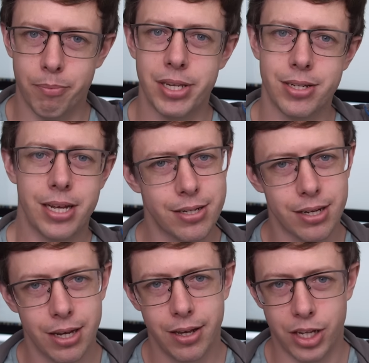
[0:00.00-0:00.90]
business
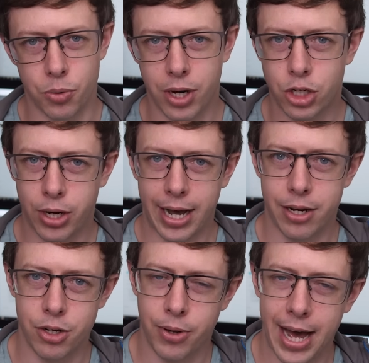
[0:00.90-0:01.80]
and you want to try out a
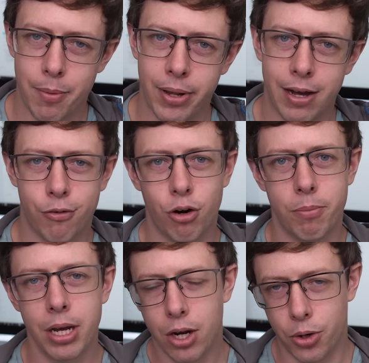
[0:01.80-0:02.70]
new CAD platform,